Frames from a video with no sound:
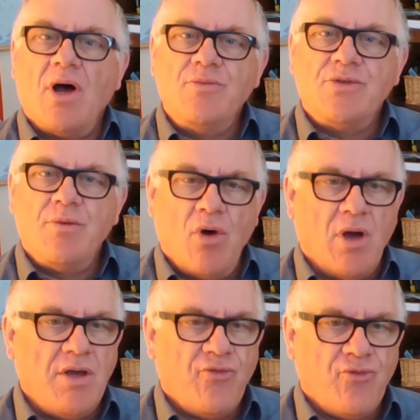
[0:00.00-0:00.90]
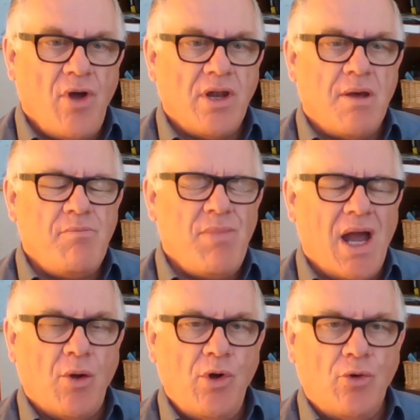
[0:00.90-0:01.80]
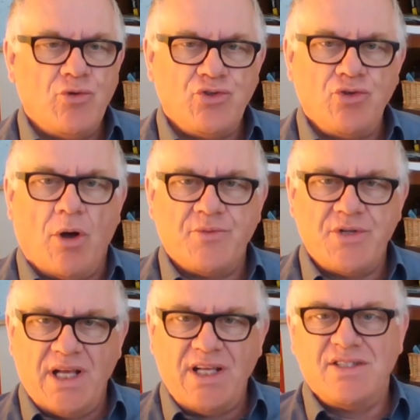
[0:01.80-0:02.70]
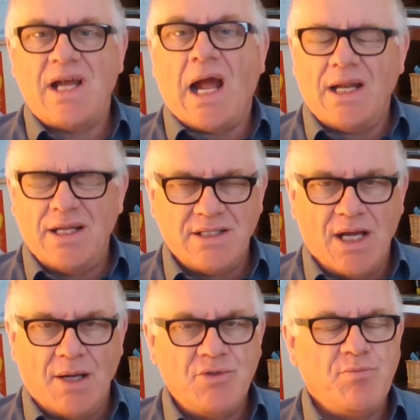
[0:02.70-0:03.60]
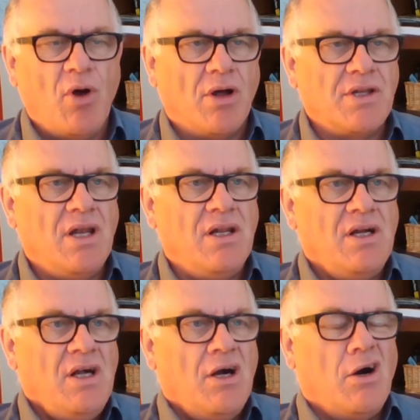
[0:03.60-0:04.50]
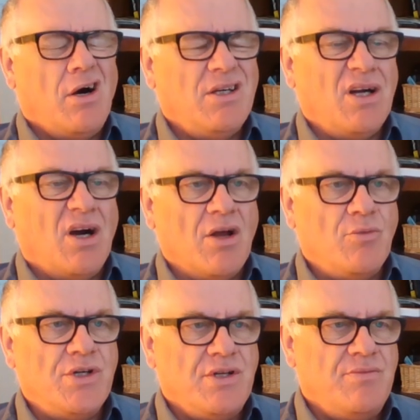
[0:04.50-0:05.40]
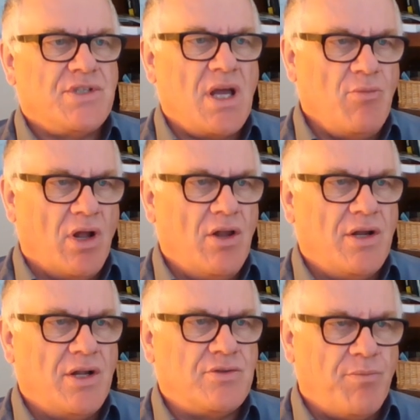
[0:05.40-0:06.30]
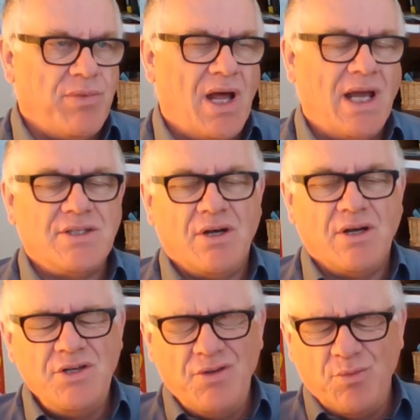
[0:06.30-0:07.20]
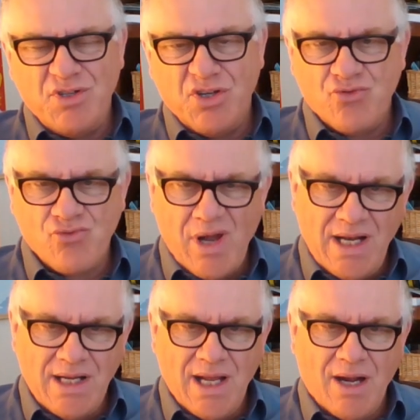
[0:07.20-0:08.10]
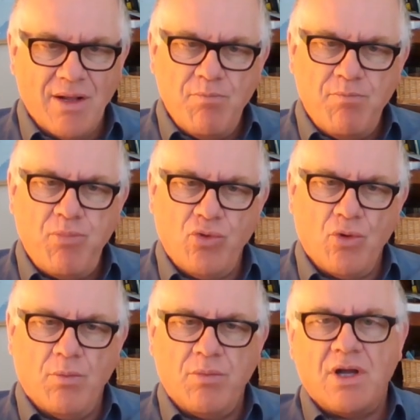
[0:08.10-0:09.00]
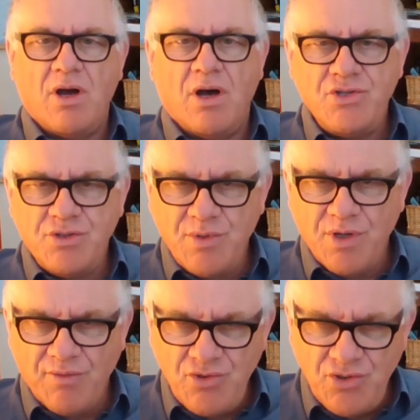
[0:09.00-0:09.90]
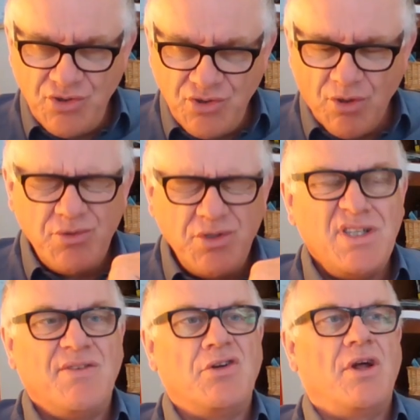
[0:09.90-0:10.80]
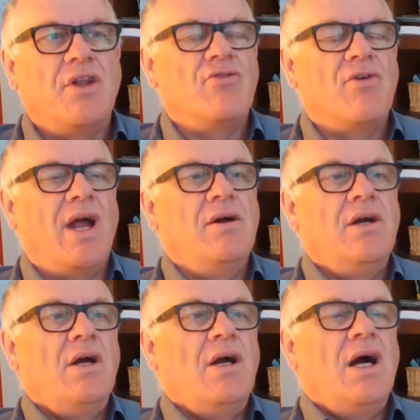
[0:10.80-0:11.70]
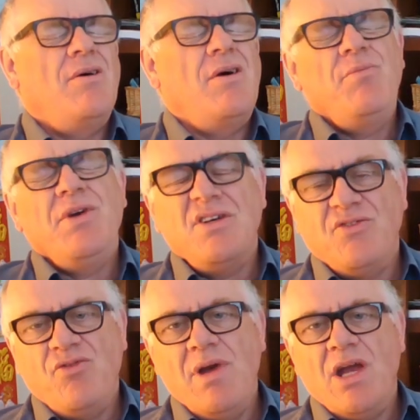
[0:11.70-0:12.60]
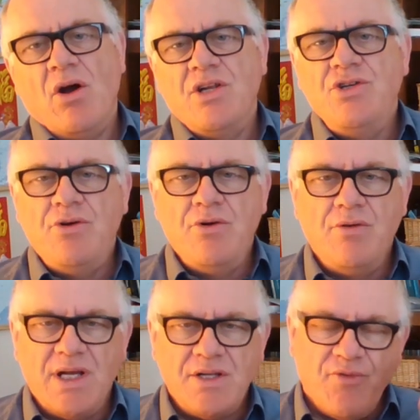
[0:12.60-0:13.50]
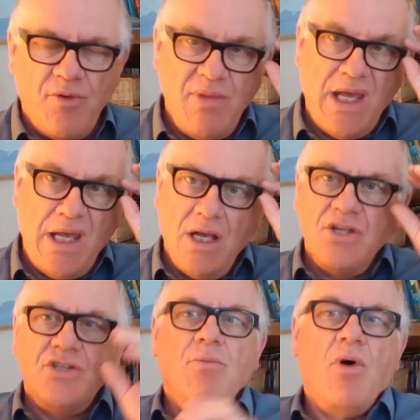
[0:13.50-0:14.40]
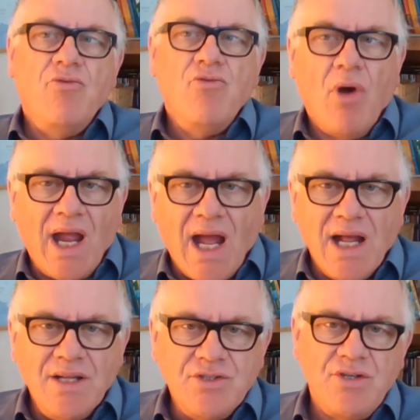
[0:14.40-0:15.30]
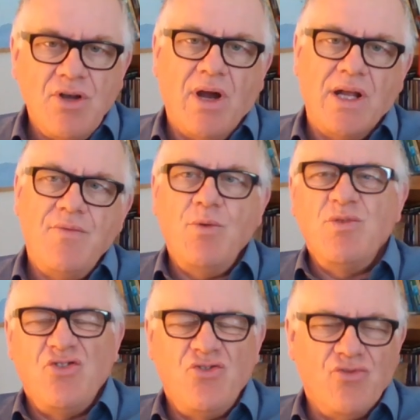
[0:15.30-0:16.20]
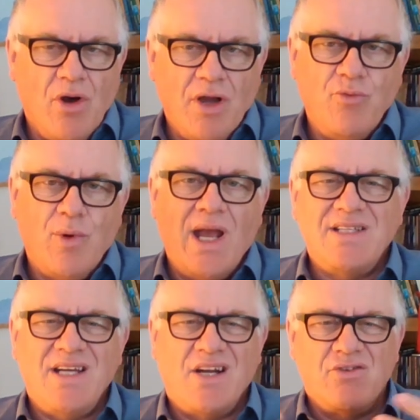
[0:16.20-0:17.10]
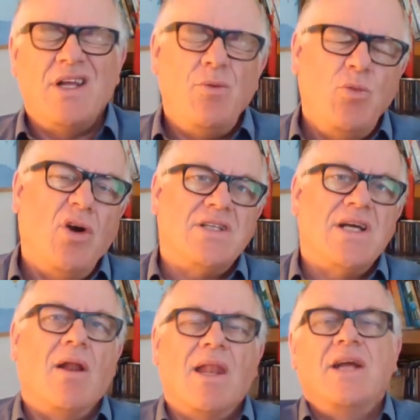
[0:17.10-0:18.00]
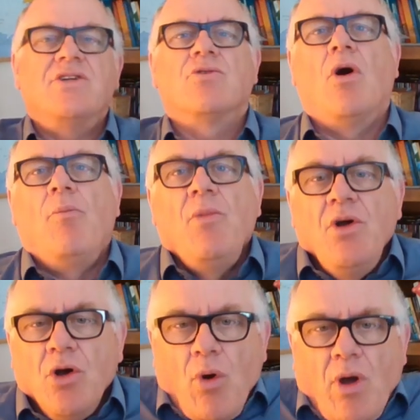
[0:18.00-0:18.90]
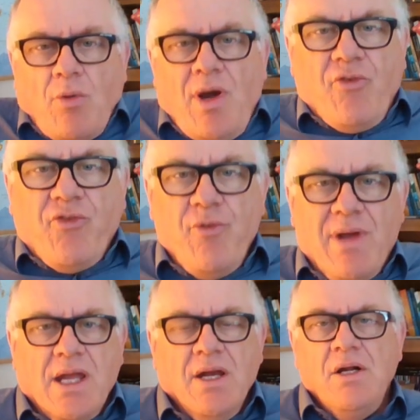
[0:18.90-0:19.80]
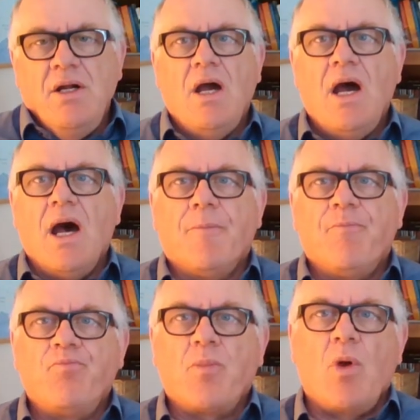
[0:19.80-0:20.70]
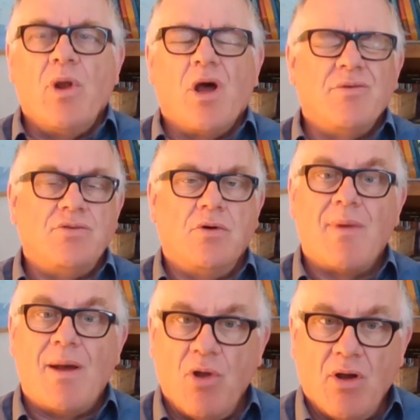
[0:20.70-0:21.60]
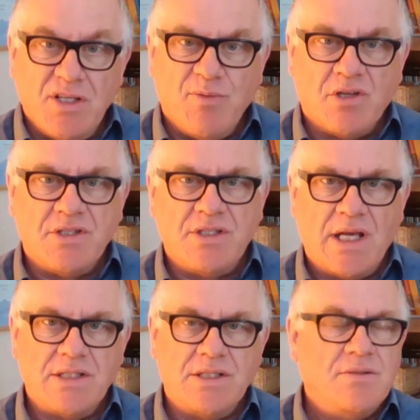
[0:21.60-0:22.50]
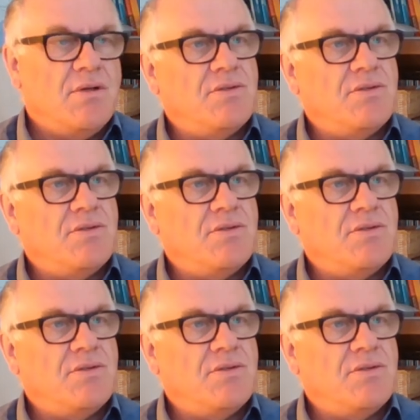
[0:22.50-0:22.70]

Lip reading: times, my front and back wheel stopped in exactly the same spot, and I would take my learner to a place, and I knew there was a drain there, and it put on the car just stopped just the other side of the drain, because for me, I knew that for me, to my right hand side there was a driveway, etc., and it worked out later on quite well for me when I was talking about blind spots and things